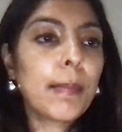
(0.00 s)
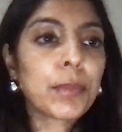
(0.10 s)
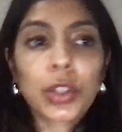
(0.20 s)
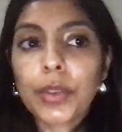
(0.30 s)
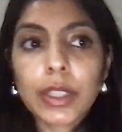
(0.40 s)

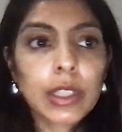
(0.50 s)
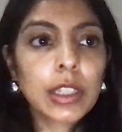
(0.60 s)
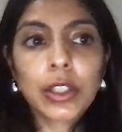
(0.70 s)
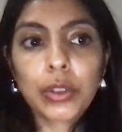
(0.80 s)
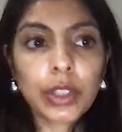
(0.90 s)

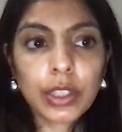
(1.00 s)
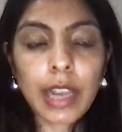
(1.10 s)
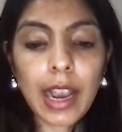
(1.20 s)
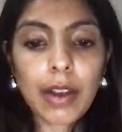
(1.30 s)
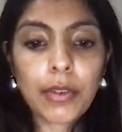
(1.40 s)
services, or
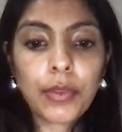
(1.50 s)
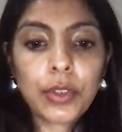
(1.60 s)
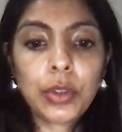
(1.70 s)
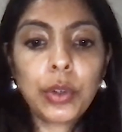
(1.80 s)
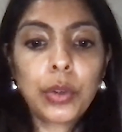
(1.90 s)
staff
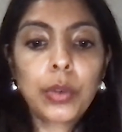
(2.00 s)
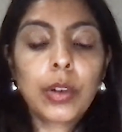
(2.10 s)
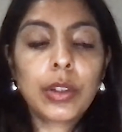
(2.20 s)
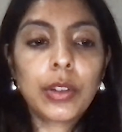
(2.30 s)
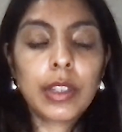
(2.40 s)
to
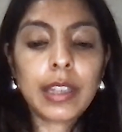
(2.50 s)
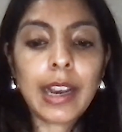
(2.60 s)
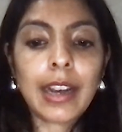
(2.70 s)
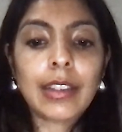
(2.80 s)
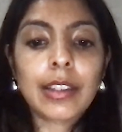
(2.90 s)
do the
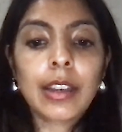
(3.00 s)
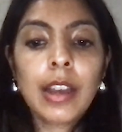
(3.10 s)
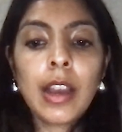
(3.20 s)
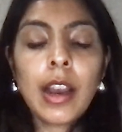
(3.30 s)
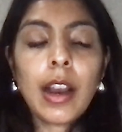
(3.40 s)
task,
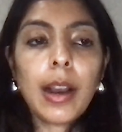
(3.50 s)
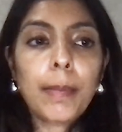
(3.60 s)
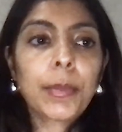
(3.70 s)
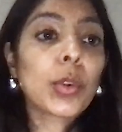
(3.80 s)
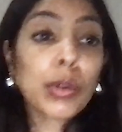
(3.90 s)

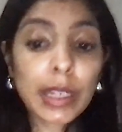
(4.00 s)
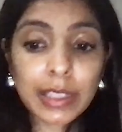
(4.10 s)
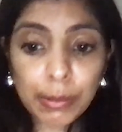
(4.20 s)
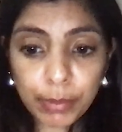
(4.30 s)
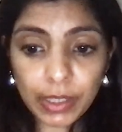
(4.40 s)
or quite
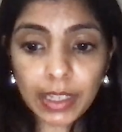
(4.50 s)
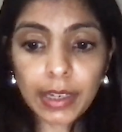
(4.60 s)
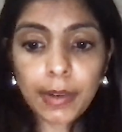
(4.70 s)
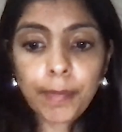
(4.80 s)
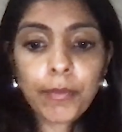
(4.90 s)

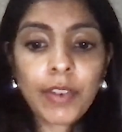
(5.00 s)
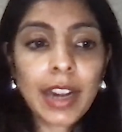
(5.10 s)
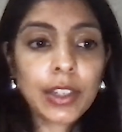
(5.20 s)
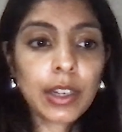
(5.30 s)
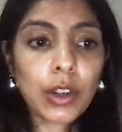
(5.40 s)
simply
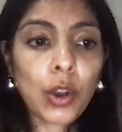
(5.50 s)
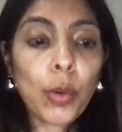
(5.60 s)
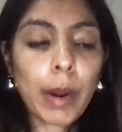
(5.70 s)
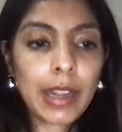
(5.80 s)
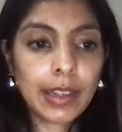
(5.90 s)
find a
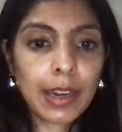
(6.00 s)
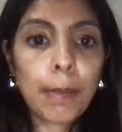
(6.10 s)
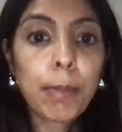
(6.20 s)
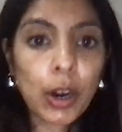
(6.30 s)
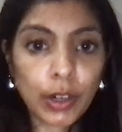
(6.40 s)
co-pilot
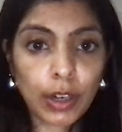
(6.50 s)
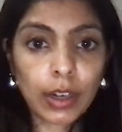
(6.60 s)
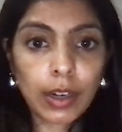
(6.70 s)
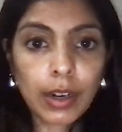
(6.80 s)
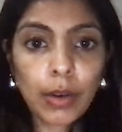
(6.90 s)
and
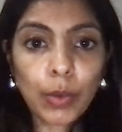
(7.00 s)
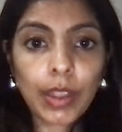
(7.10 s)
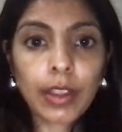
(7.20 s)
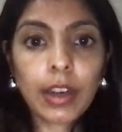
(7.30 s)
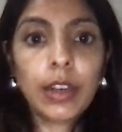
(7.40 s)
partner
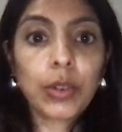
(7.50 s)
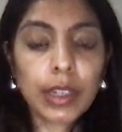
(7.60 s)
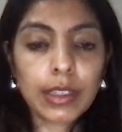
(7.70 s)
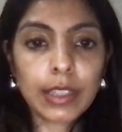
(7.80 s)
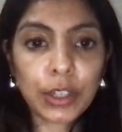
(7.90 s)
with an
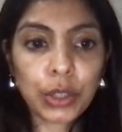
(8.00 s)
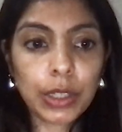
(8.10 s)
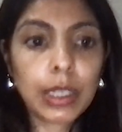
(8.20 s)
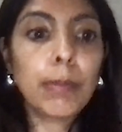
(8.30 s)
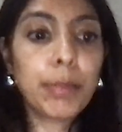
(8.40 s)
organization
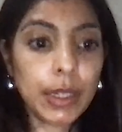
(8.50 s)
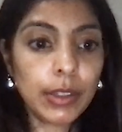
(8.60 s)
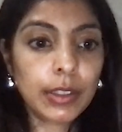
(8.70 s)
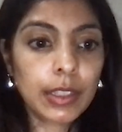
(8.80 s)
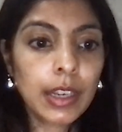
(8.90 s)
to
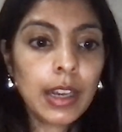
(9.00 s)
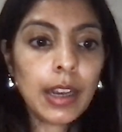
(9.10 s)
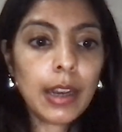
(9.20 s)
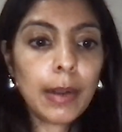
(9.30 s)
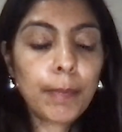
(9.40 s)
build
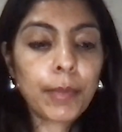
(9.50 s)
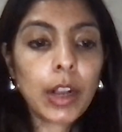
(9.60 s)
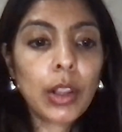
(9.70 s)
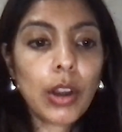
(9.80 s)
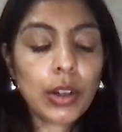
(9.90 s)

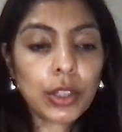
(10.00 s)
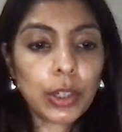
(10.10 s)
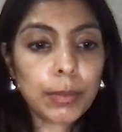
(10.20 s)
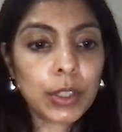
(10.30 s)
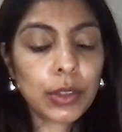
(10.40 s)
a
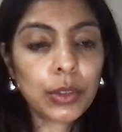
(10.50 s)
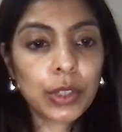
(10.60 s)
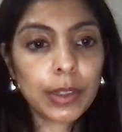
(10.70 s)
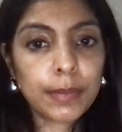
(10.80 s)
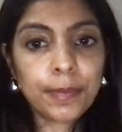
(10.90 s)
long-term
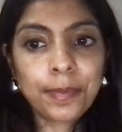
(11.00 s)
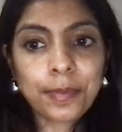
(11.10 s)
solution.